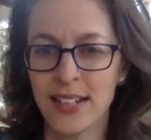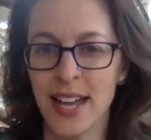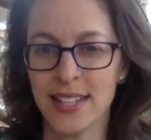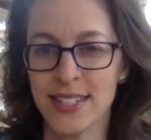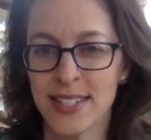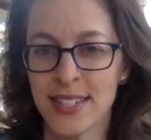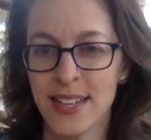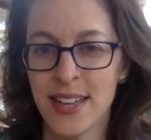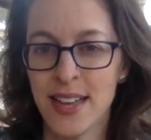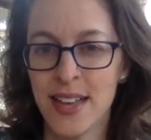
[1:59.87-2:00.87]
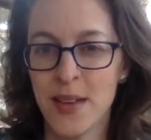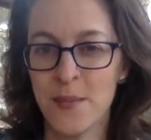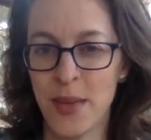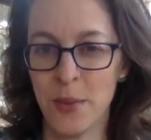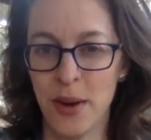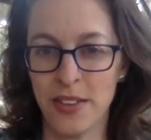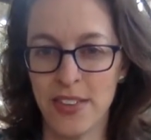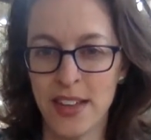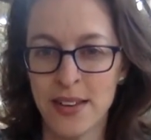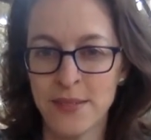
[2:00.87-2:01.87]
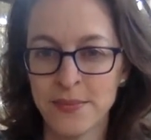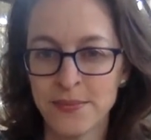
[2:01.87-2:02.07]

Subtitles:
Nice. Big breath in